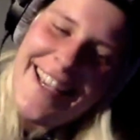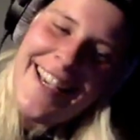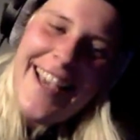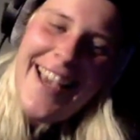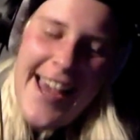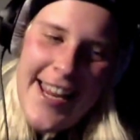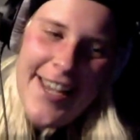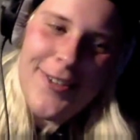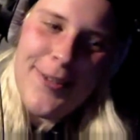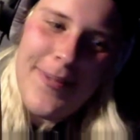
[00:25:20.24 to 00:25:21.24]
And yeah.
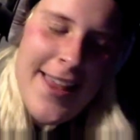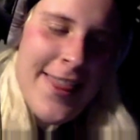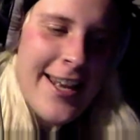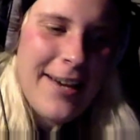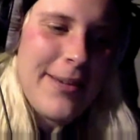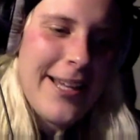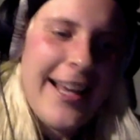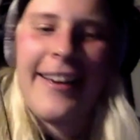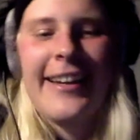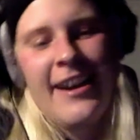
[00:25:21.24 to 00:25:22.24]
he'll, and then I'll be like,
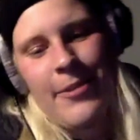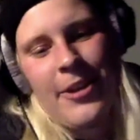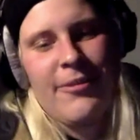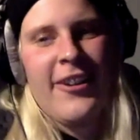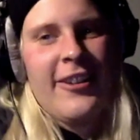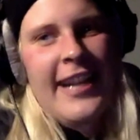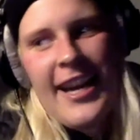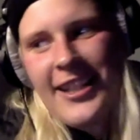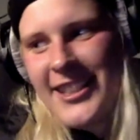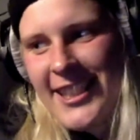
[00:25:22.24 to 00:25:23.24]
okay, I'm going to roll it out
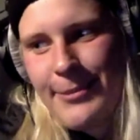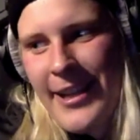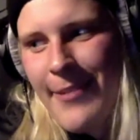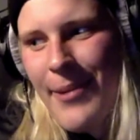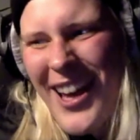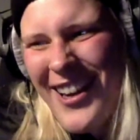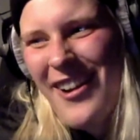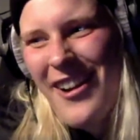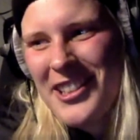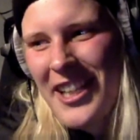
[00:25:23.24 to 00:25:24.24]
at six p.m. I don't
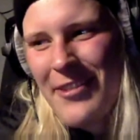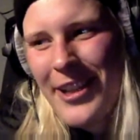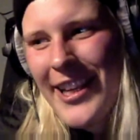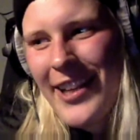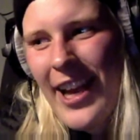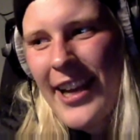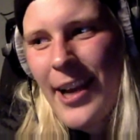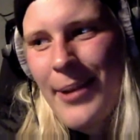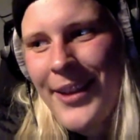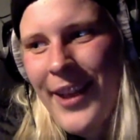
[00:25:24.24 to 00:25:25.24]
know, generally, like, I
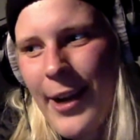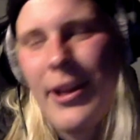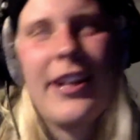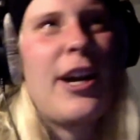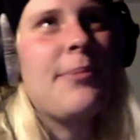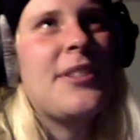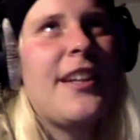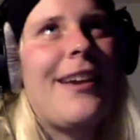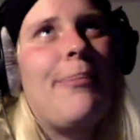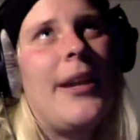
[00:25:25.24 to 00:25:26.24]
mean, like, when it comes to,
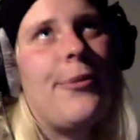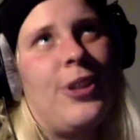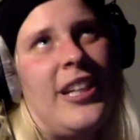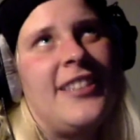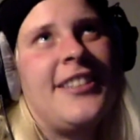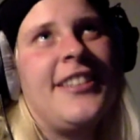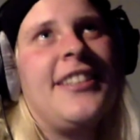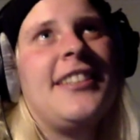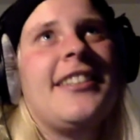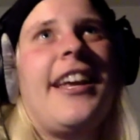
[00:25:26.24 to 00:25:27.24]
like, big
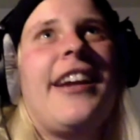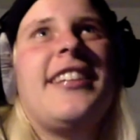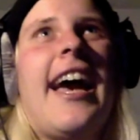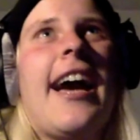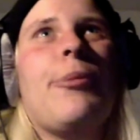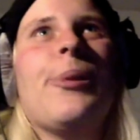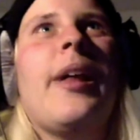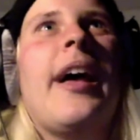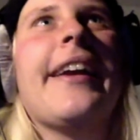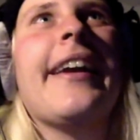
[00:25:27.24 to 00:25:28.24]
releases, like, Zac will,
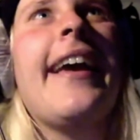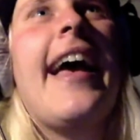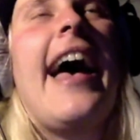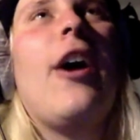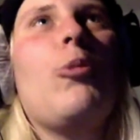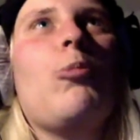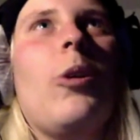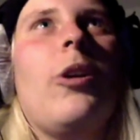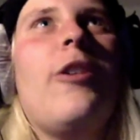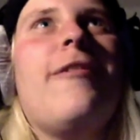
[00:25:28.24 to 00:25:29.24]
like, help
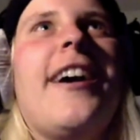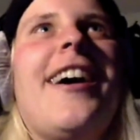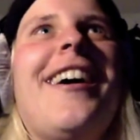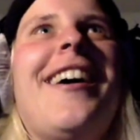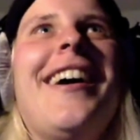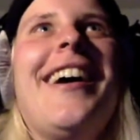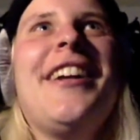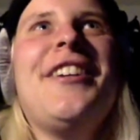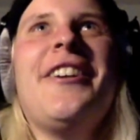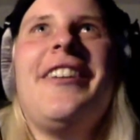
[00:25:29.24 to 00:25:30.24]
roll over,
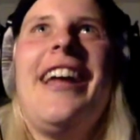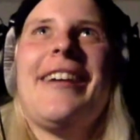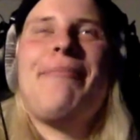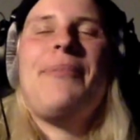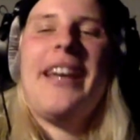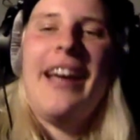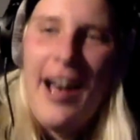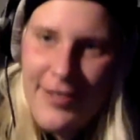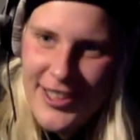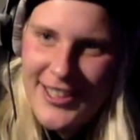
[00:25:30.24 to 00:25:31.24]
you know, like, the
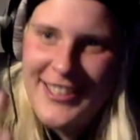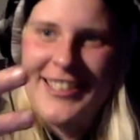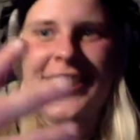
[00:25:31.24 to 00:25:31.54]
covers and,